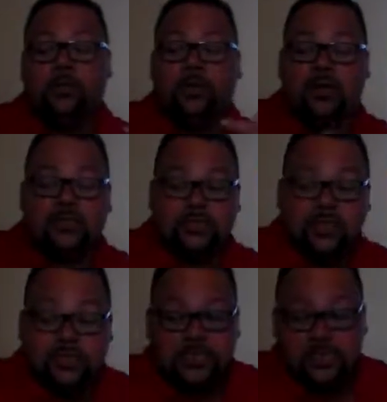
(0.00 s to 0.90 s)
because
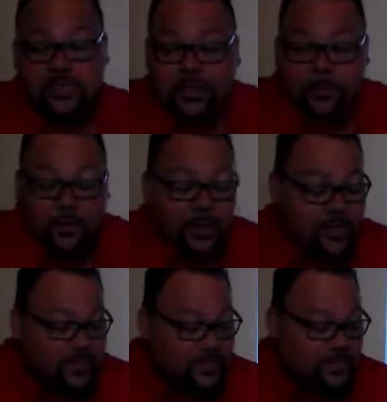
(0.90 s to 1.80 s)
this is the
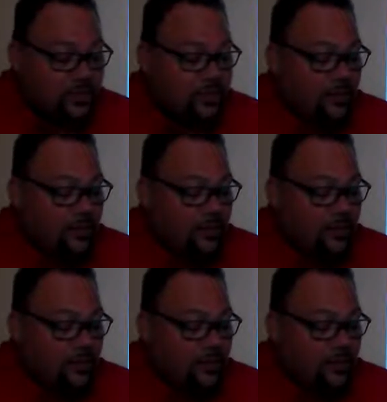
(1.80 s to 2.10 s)
place